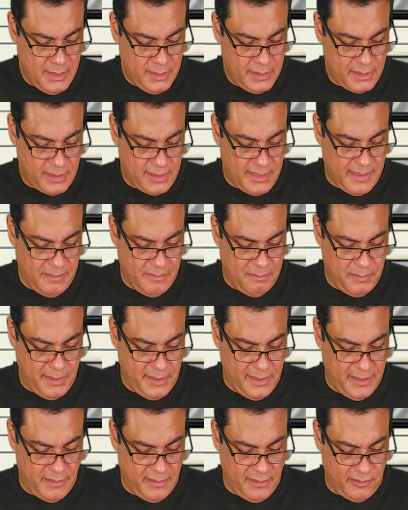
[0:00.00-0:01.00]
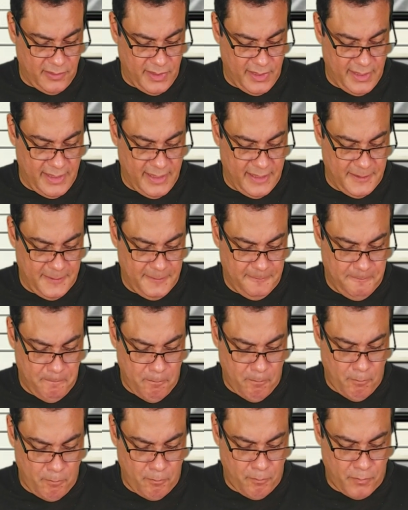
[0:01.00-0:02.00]
skim meal ingredient,
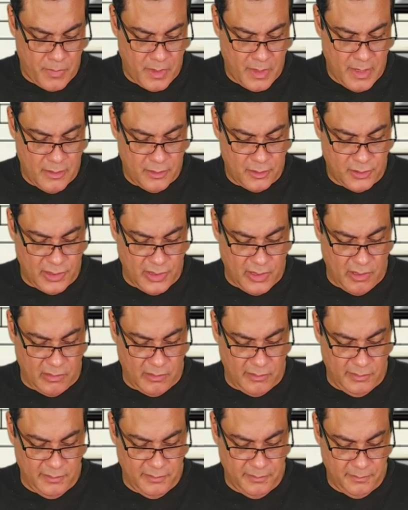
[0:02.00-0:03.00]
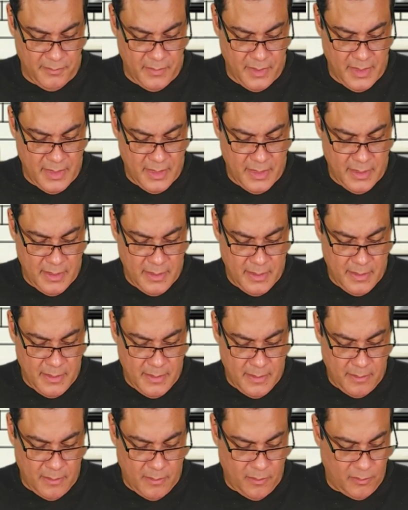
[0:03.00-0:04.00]
salt,
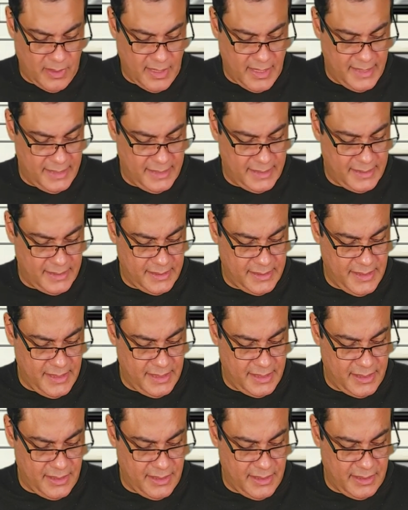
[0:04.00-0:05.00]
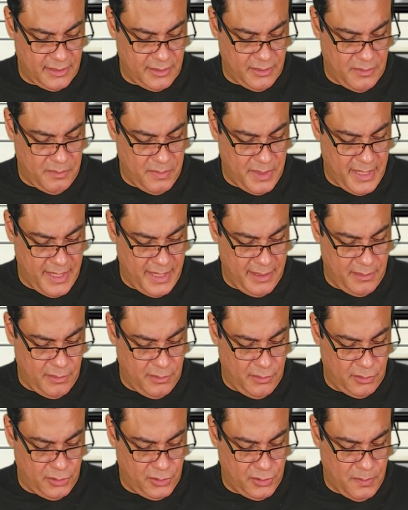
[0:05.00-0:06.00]
all right, seasoned
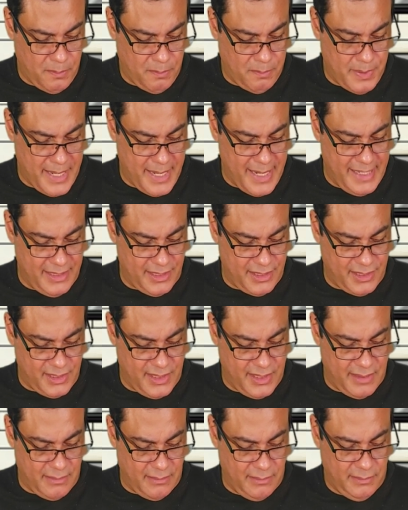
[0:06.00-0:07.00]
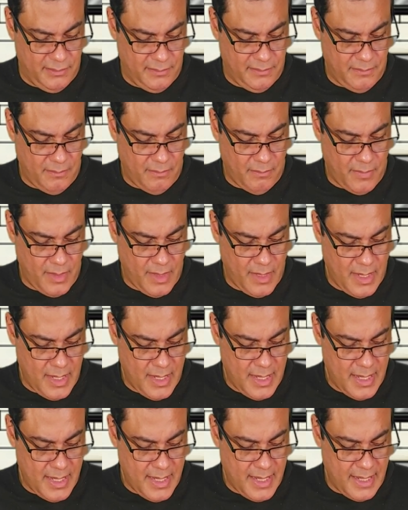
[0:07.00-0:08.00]
tomatoes, basil,
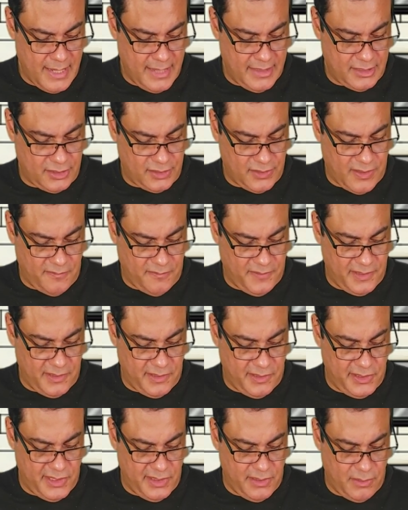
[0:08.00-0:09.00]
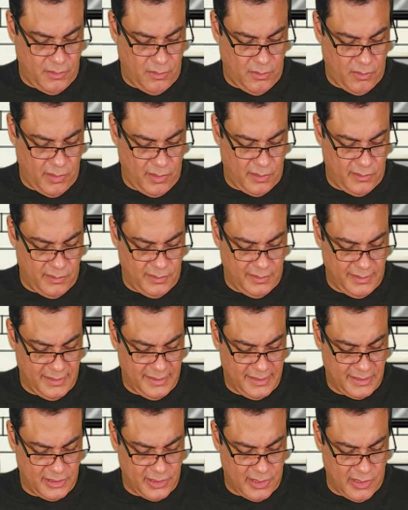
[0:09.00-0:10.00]
extra virgin oil,
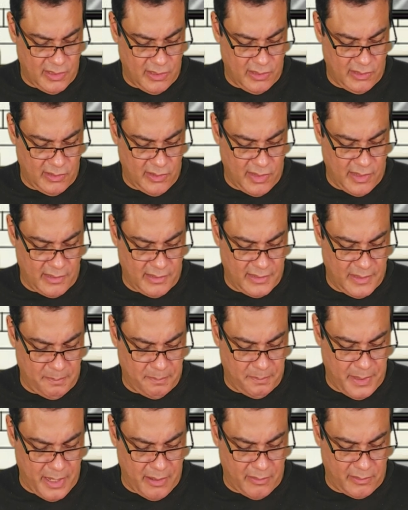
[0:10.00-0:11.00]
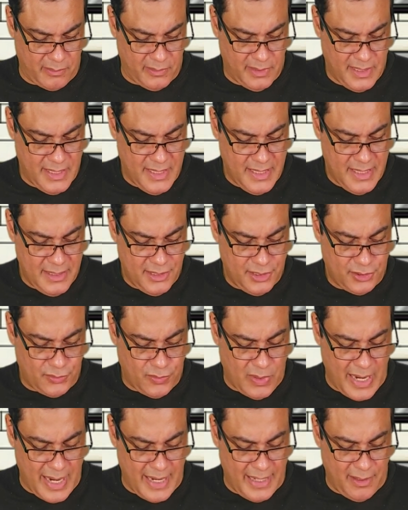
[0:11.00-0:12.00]
salt, garlic powder,
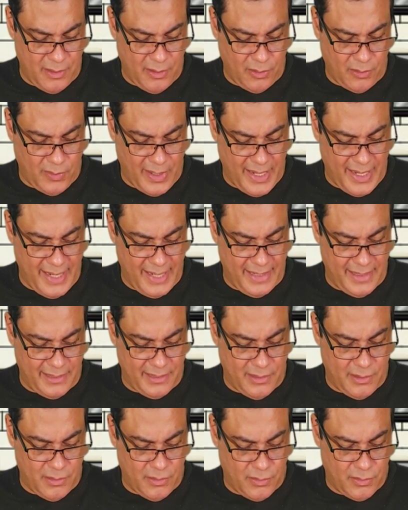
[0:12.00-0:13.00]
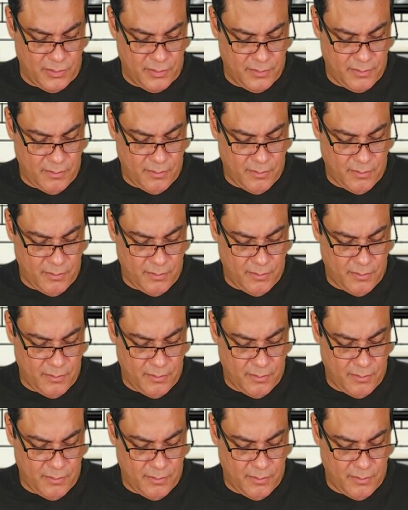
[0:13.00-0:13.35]
dry oregano,